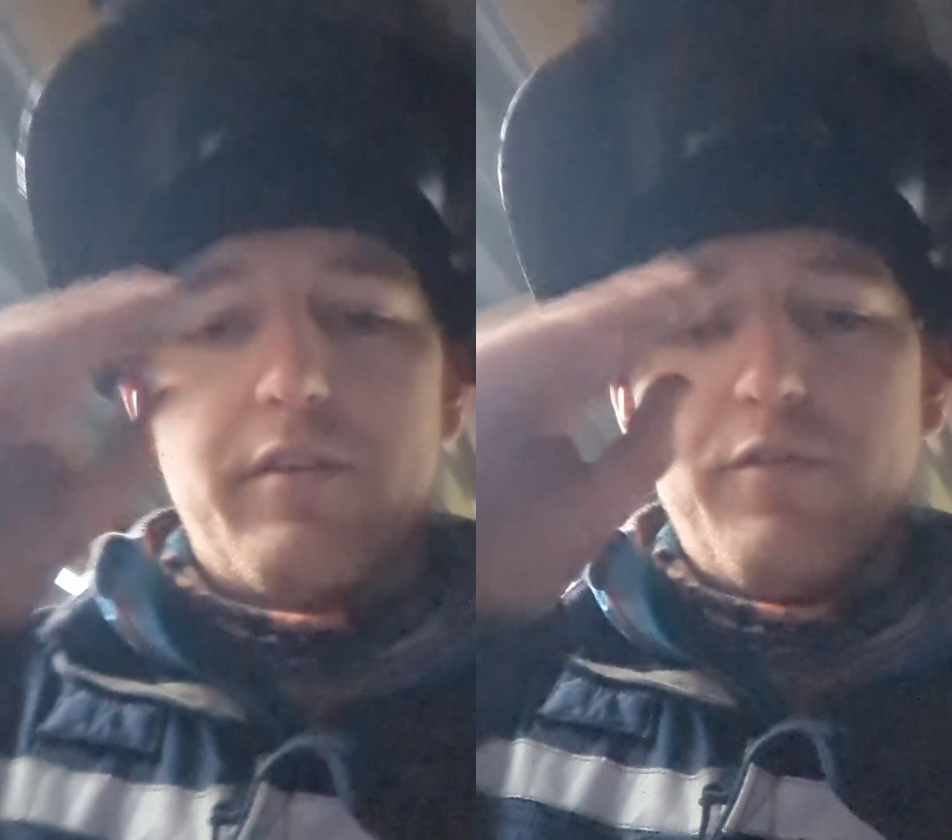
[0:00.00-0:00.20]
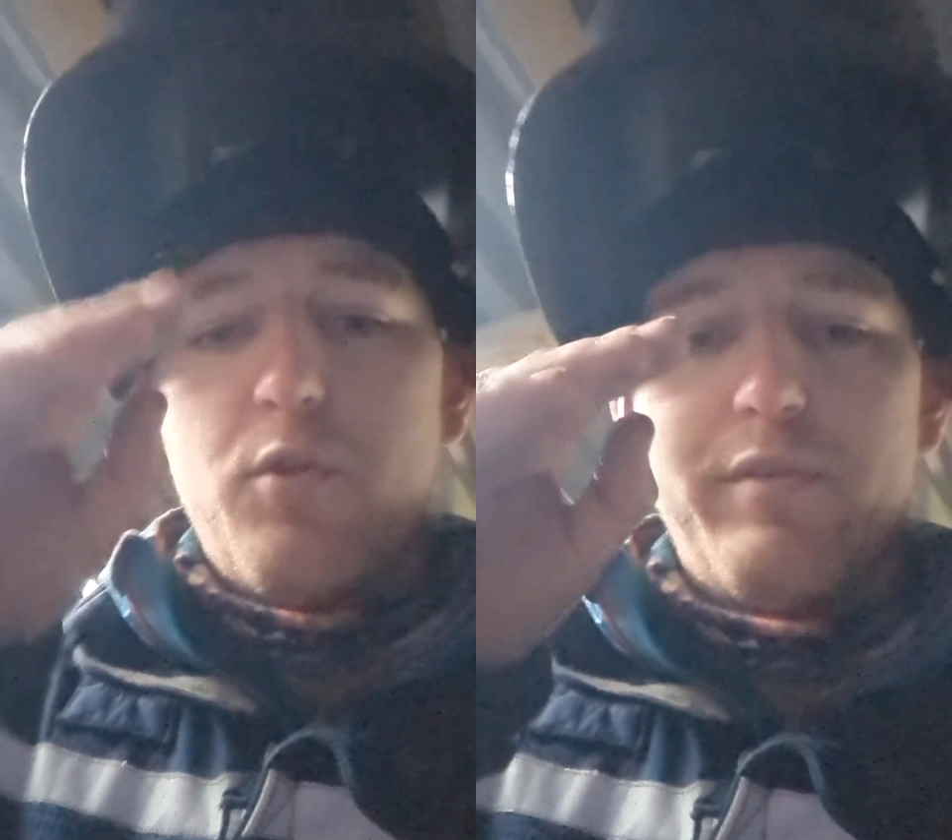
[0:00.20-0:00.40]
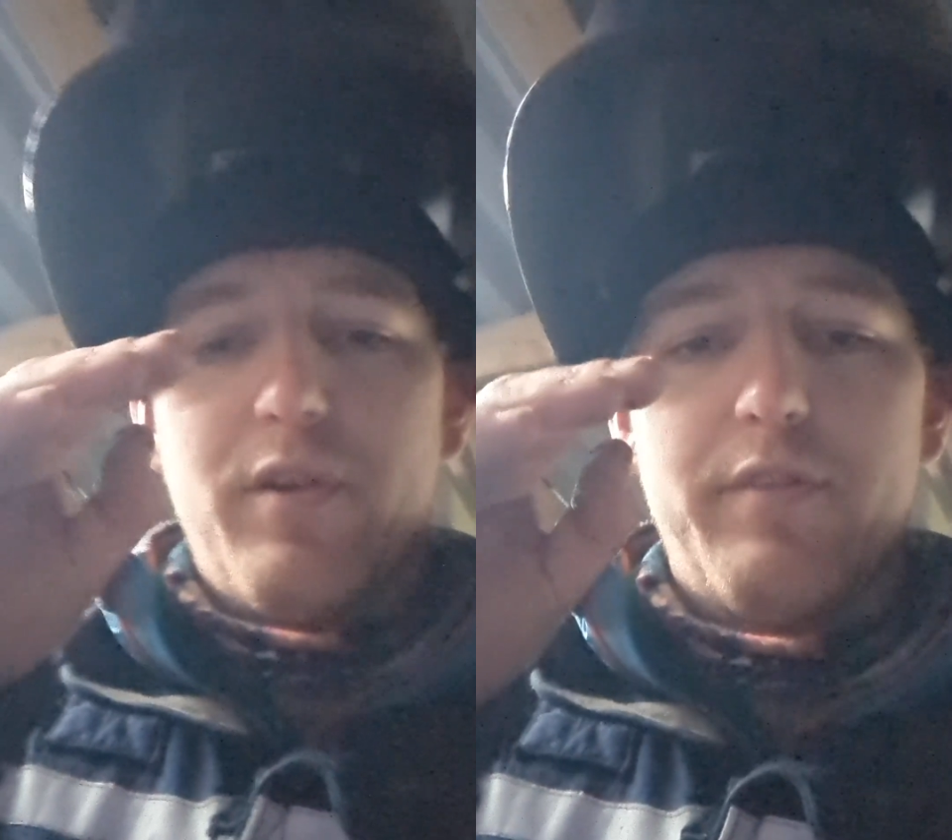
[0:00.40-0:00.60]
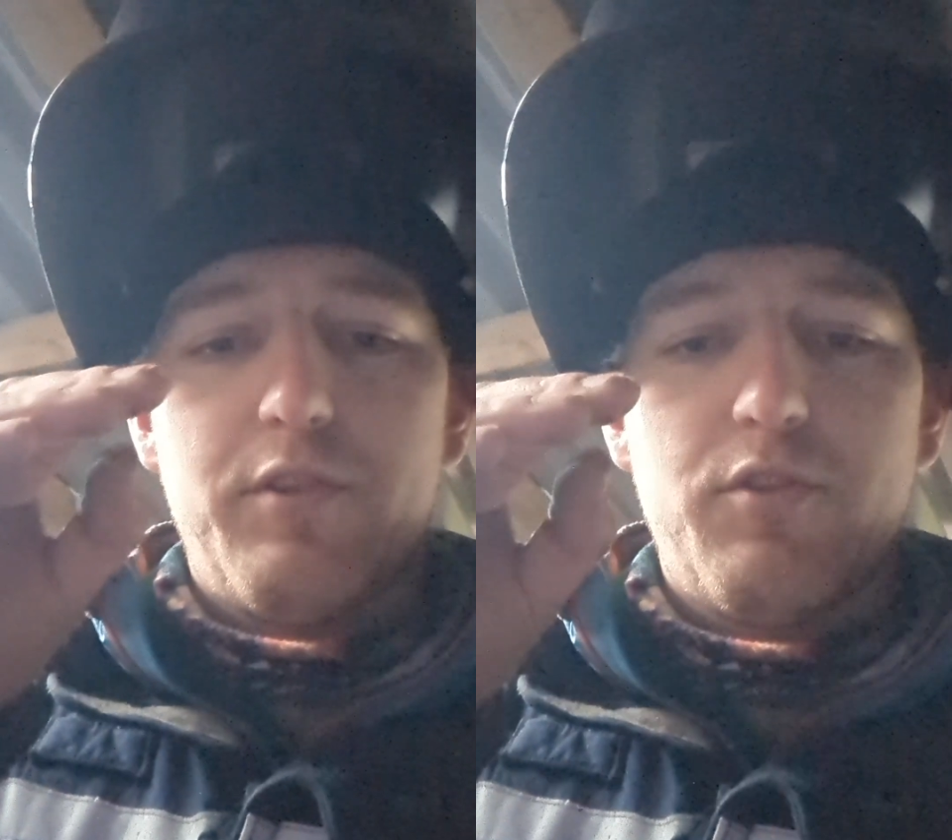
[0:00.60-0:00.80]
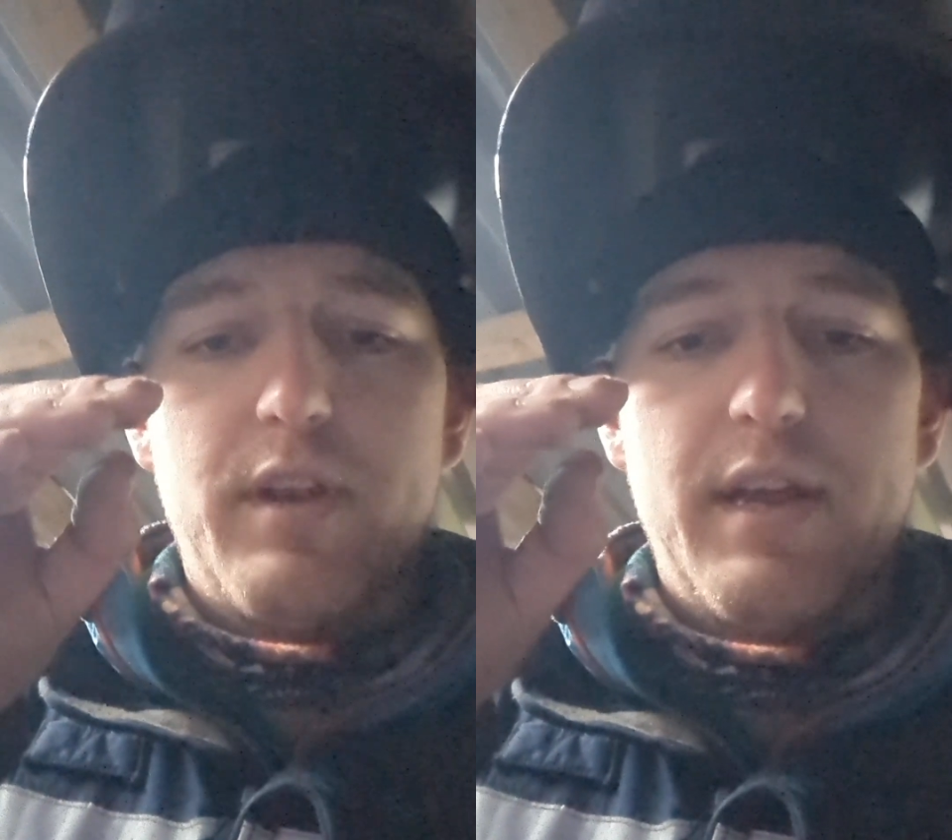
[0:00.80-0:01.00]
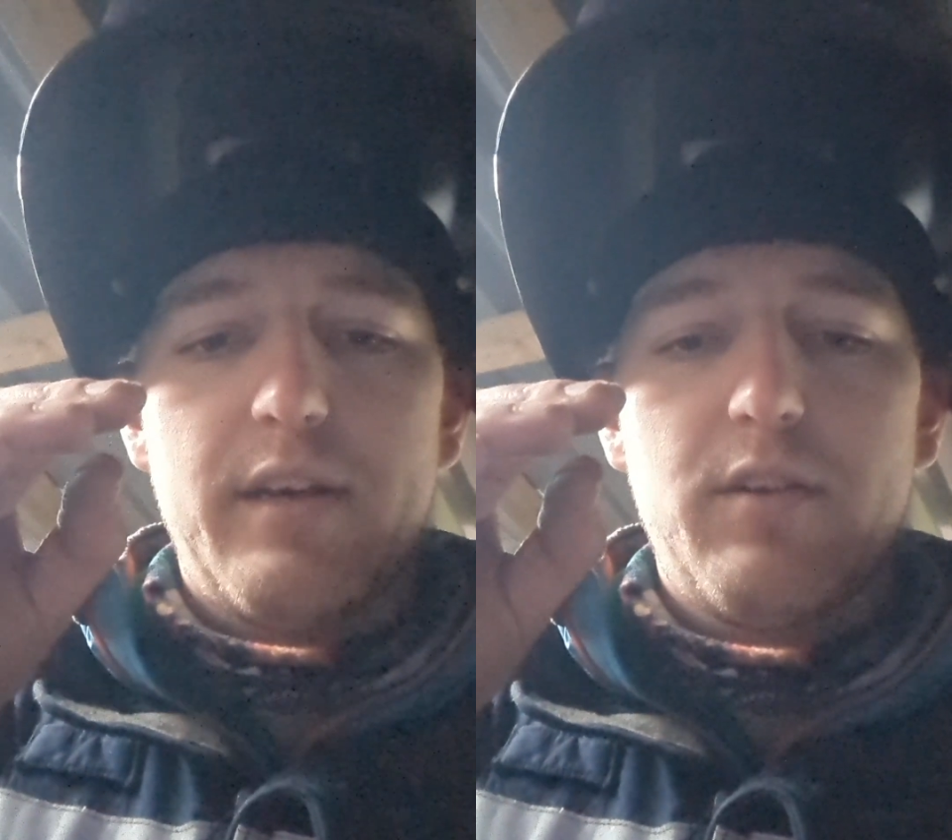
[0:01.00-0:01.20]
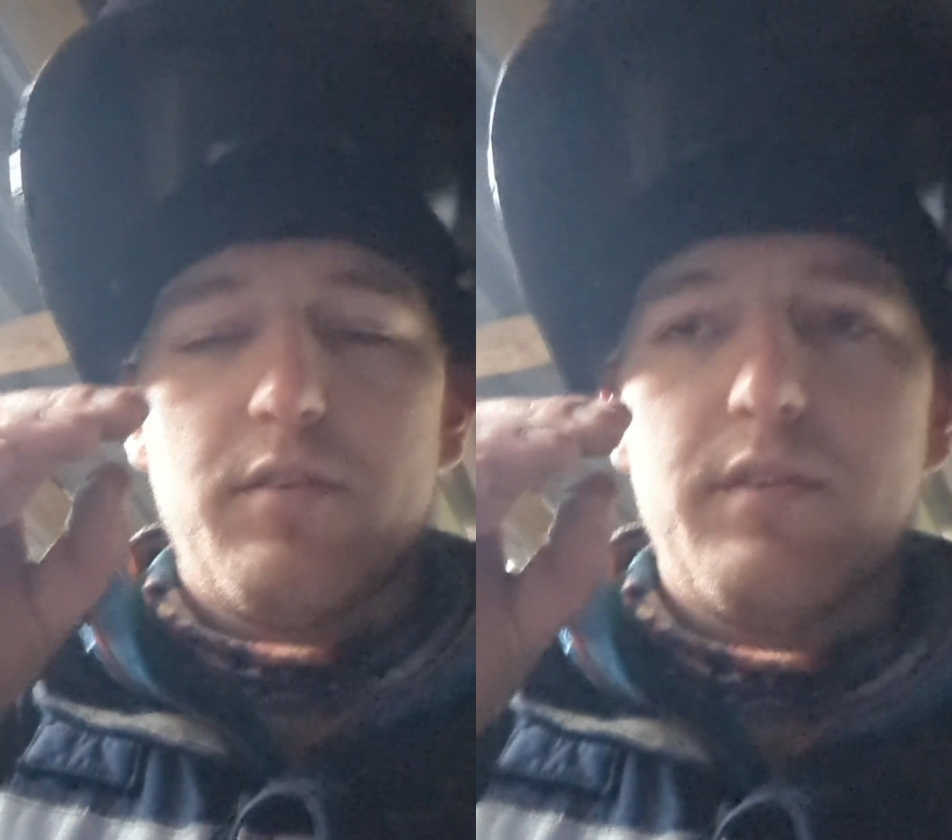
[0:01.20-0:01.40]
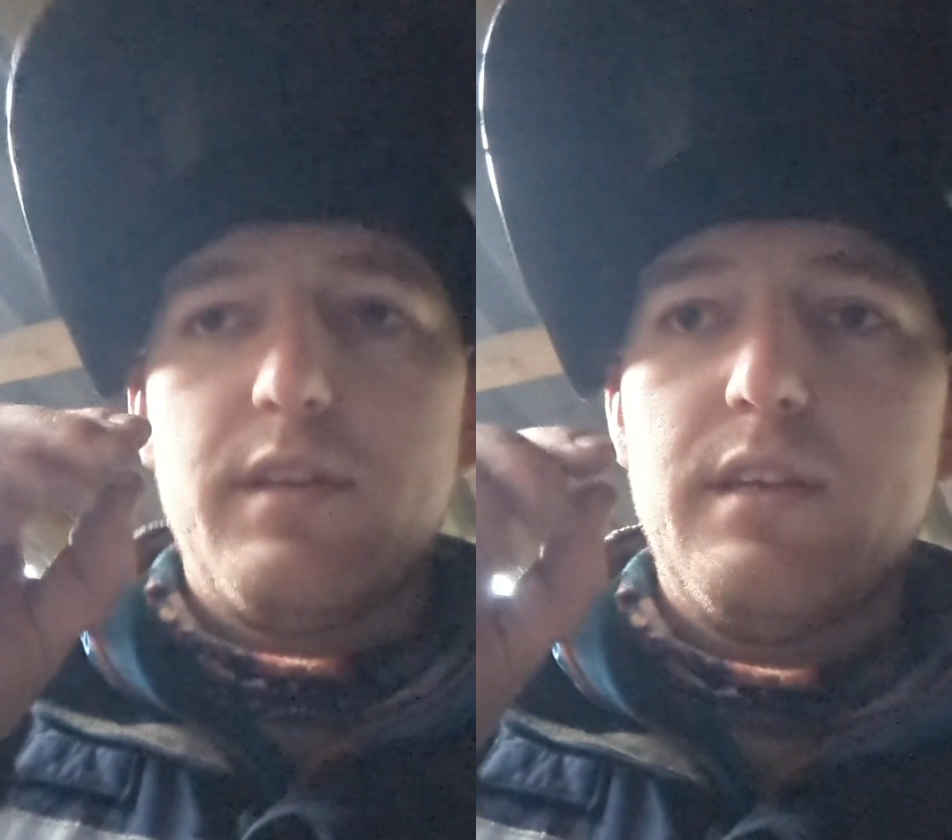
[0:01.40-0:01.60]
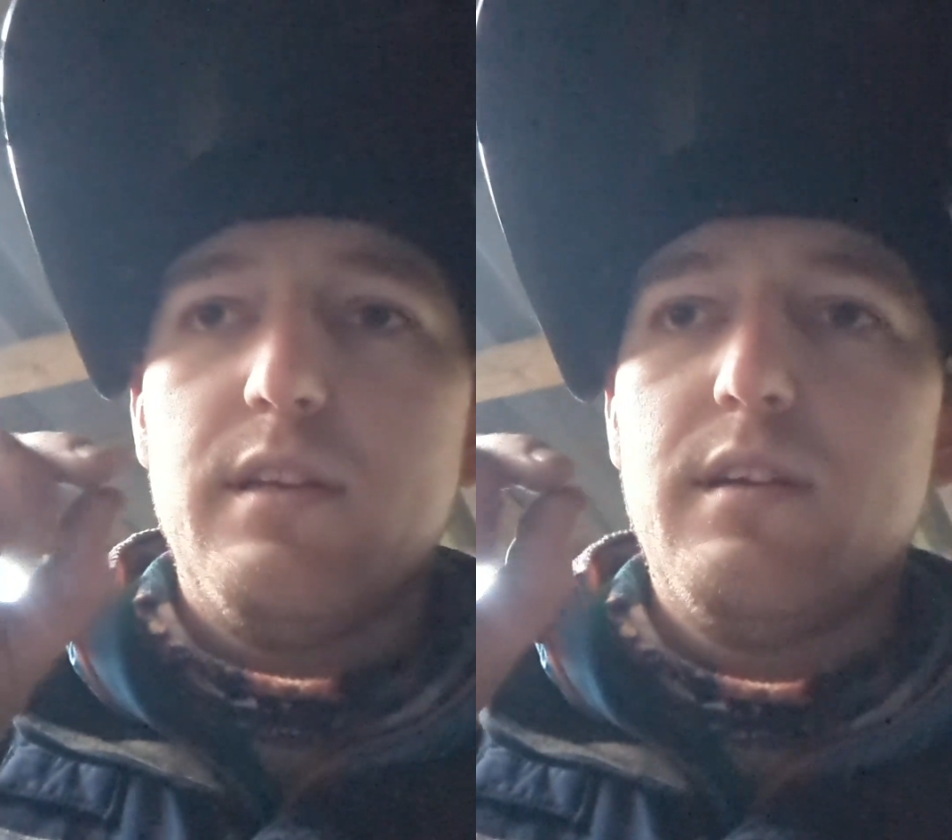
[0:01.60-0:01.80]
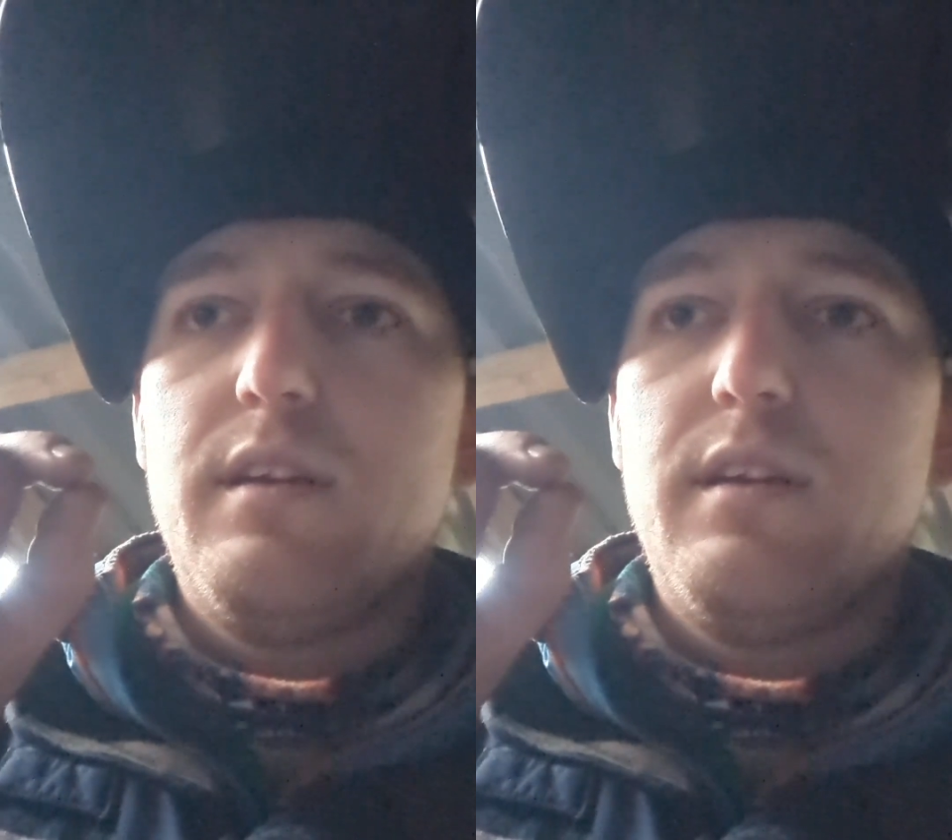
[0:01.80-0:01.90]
45-degree angle on the